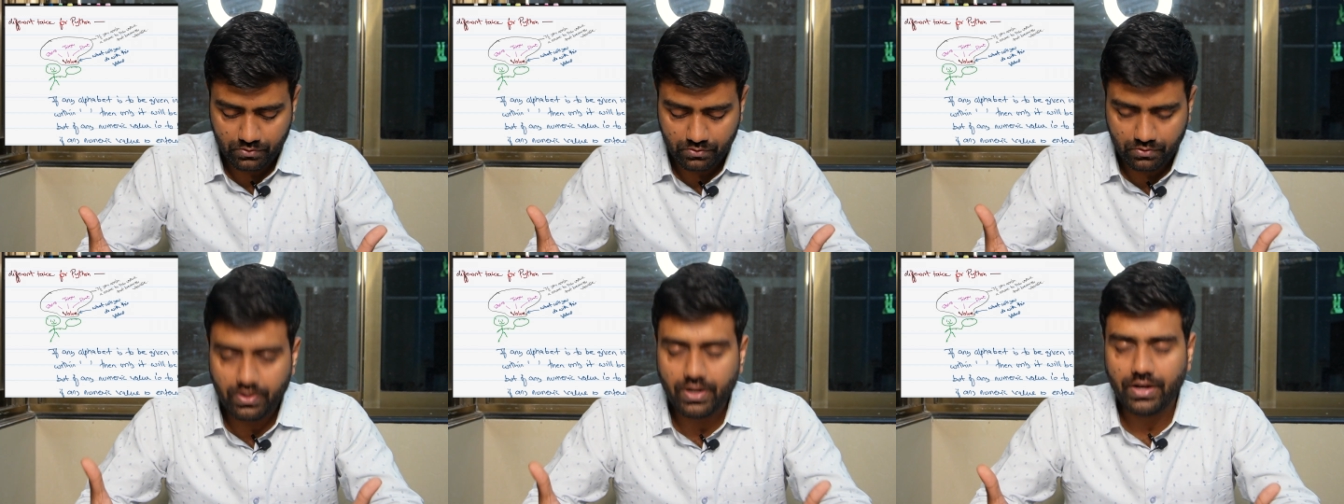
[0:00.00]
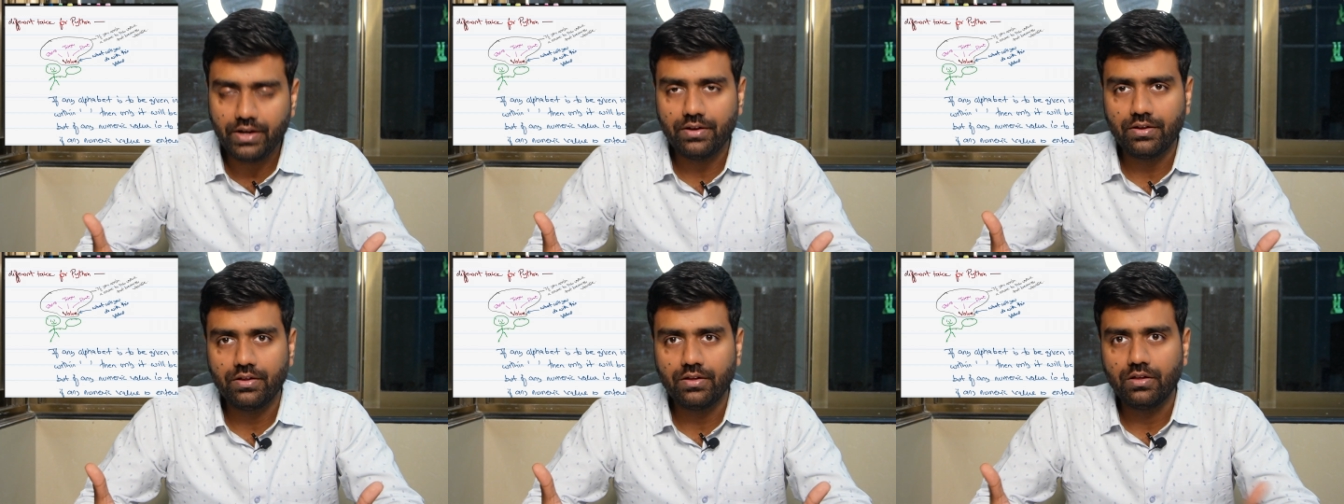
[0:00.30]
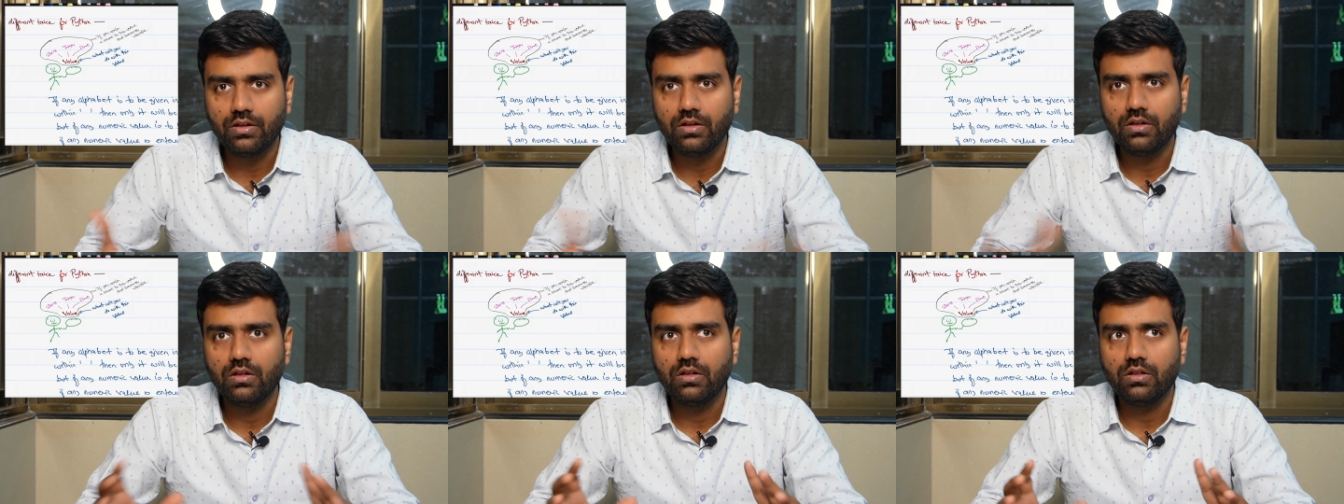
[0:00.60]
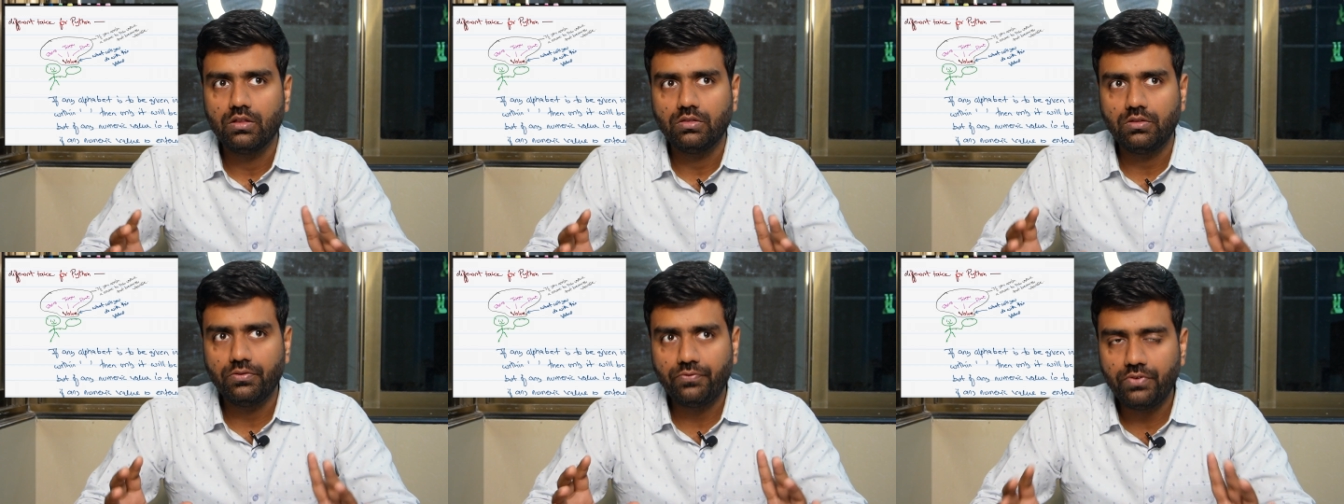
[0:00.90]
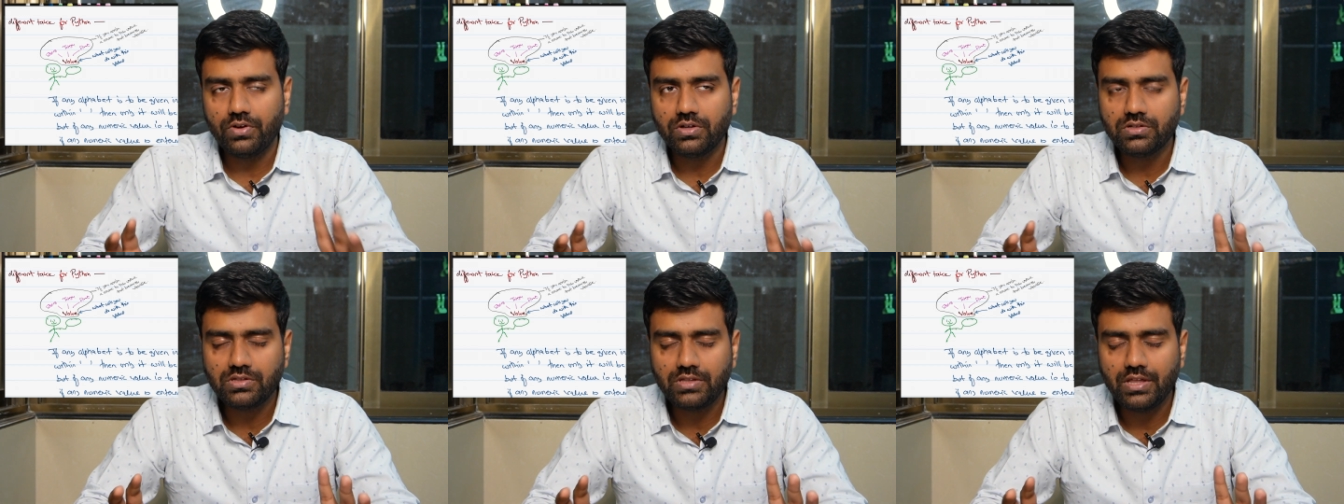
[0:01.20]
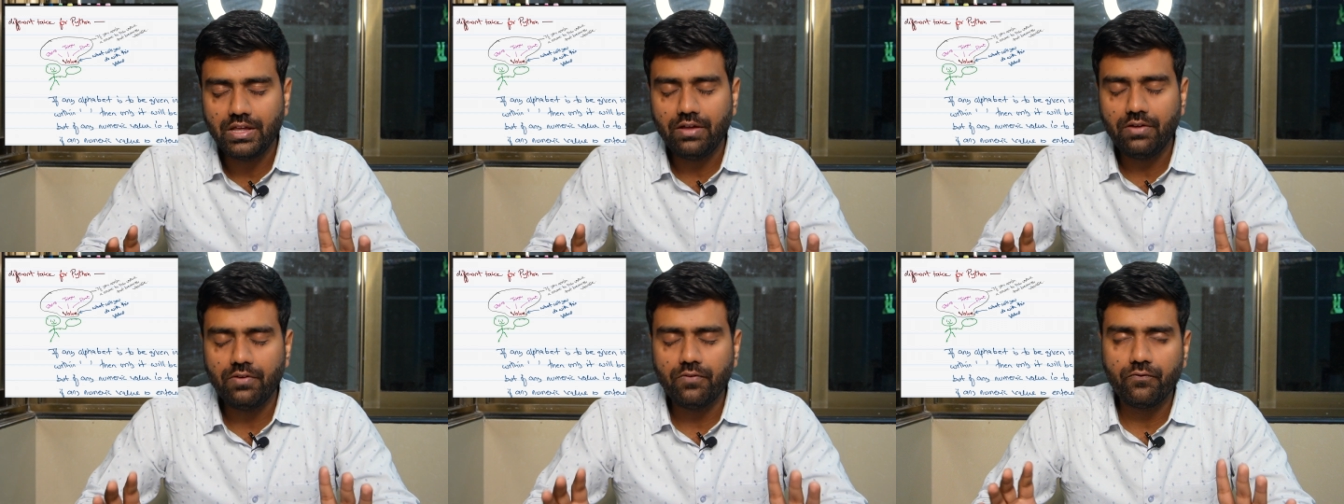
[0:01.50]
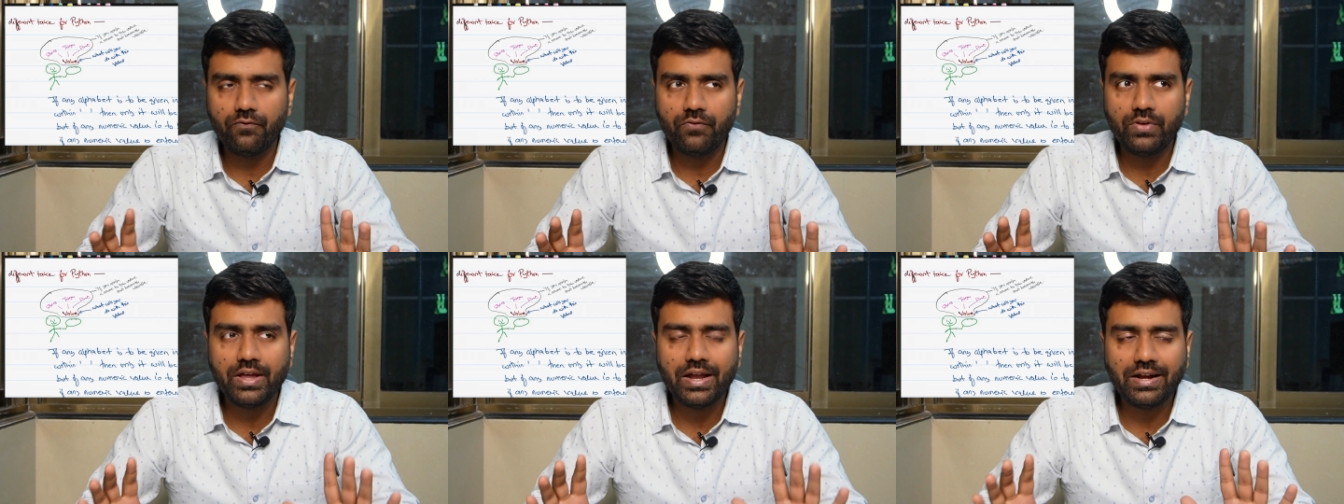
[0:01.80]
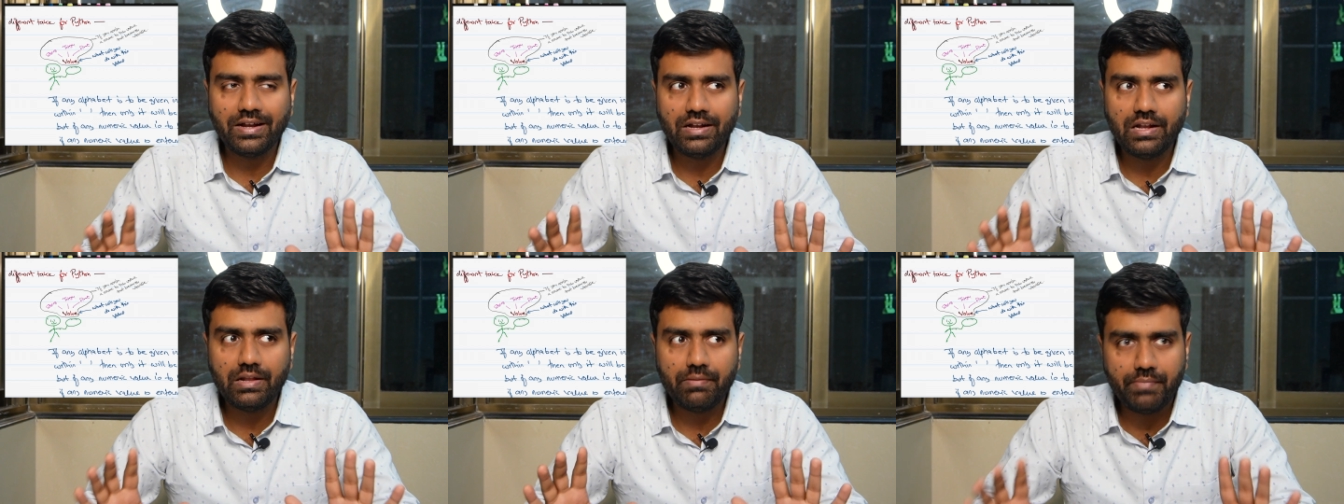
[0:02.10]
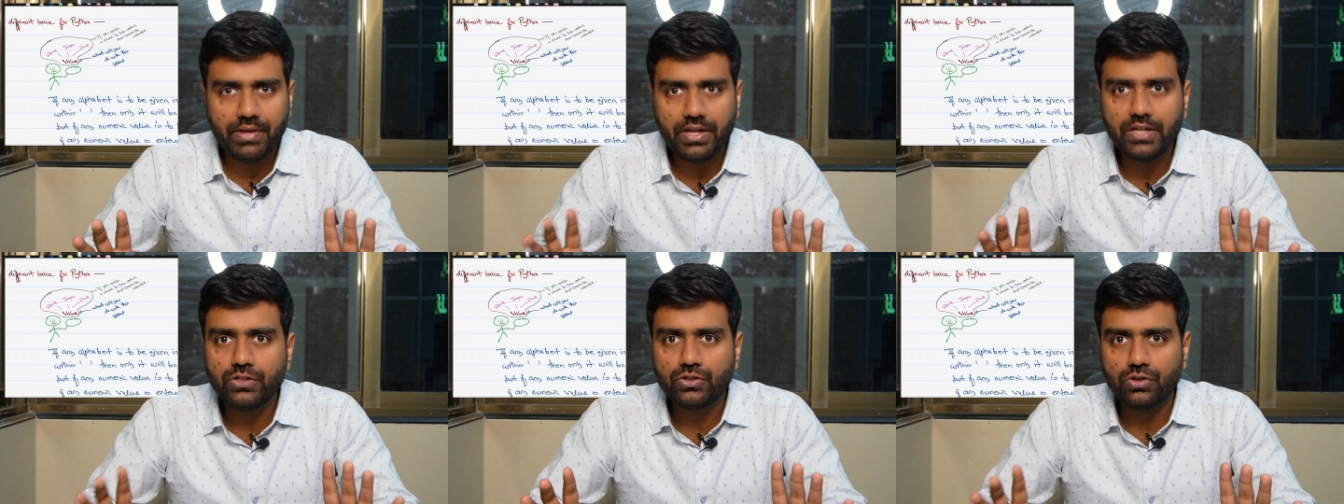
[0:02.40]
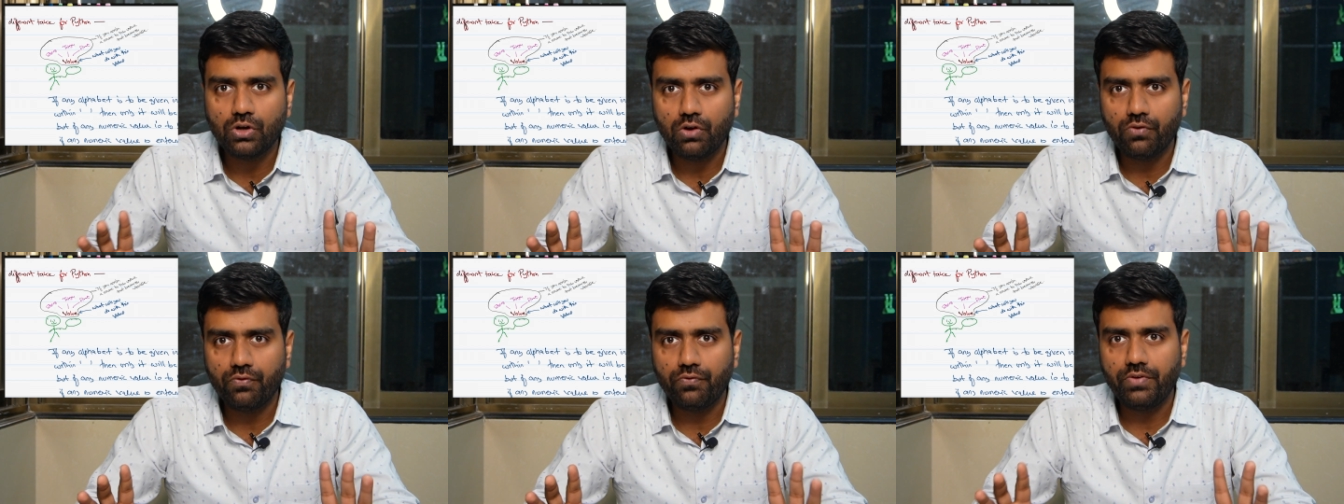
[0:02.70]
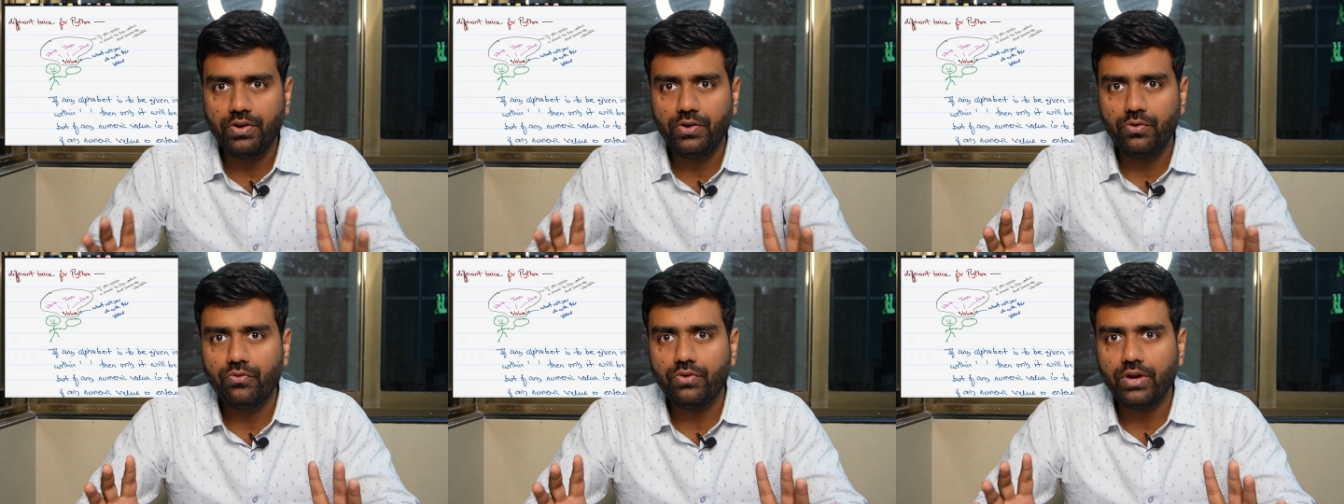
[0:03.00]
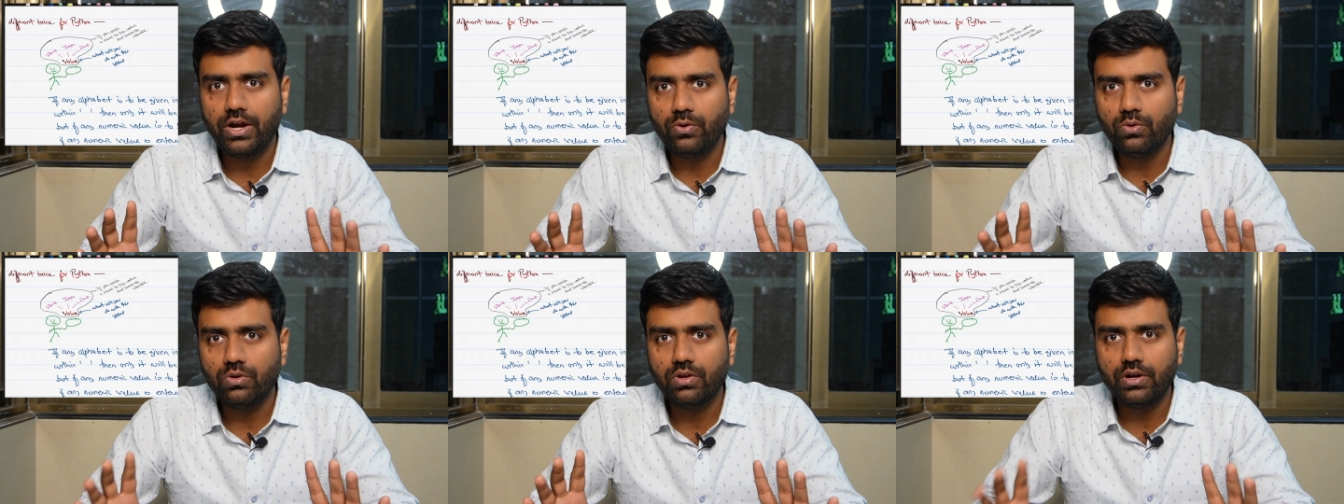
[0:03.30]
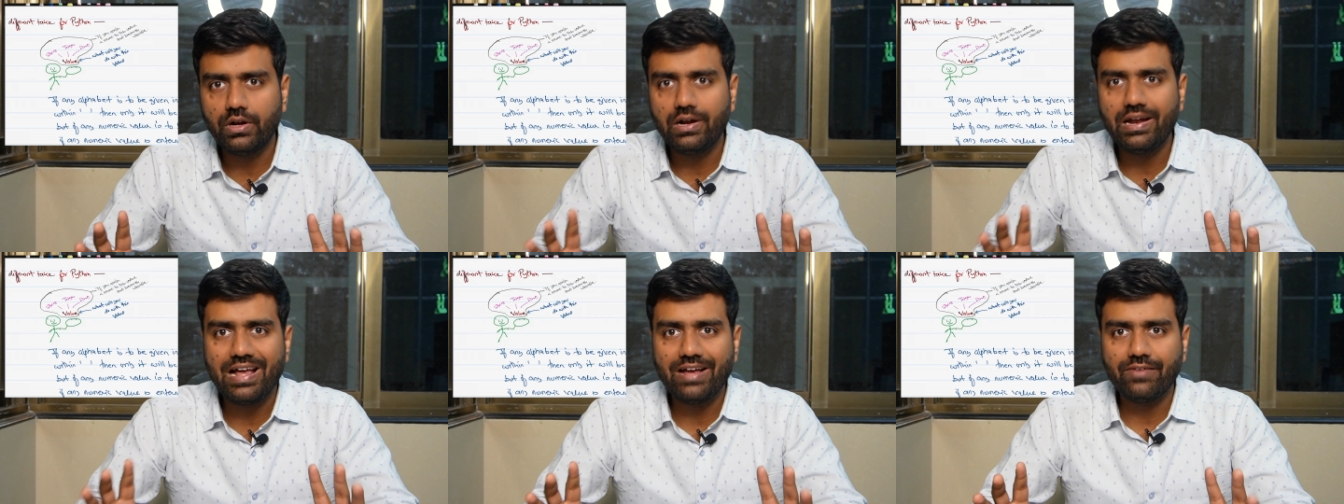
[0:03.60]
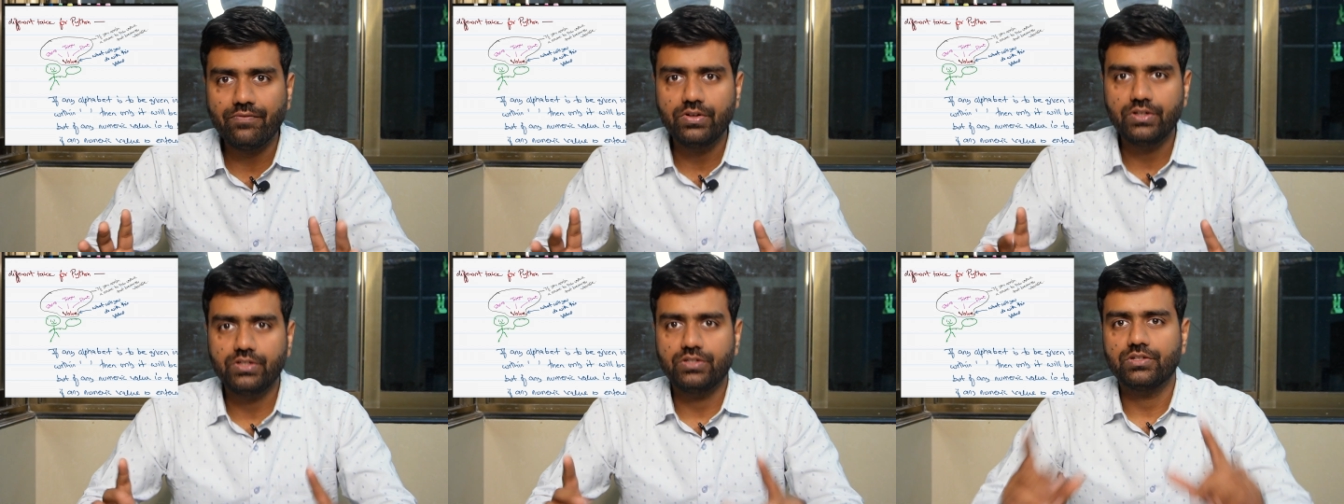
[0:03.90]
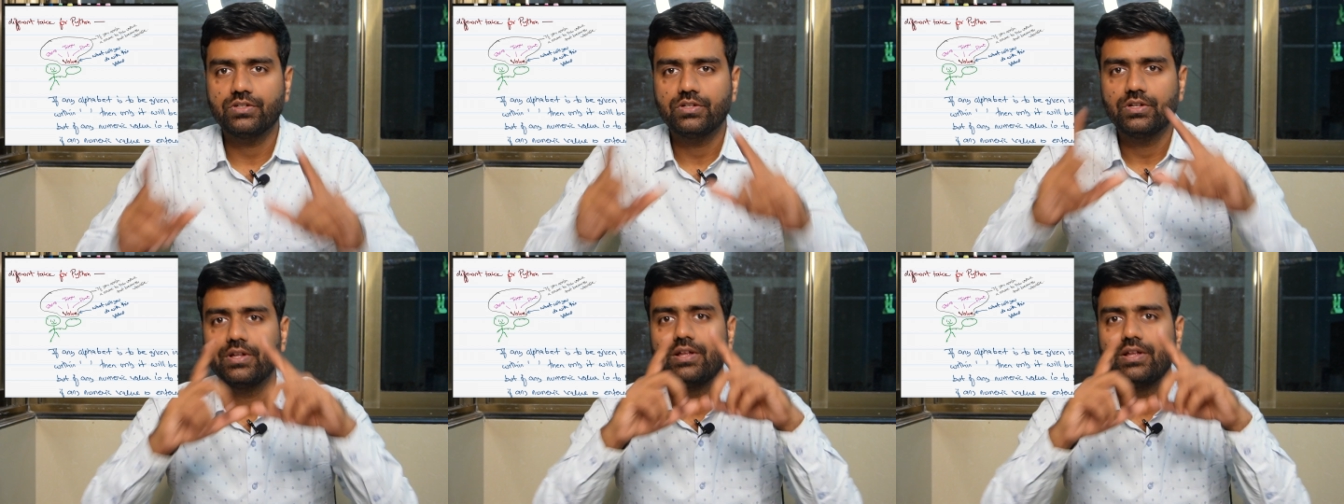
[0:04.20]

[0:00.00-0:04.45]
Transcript: Right? The first thing we get an image of when you try to learn a language.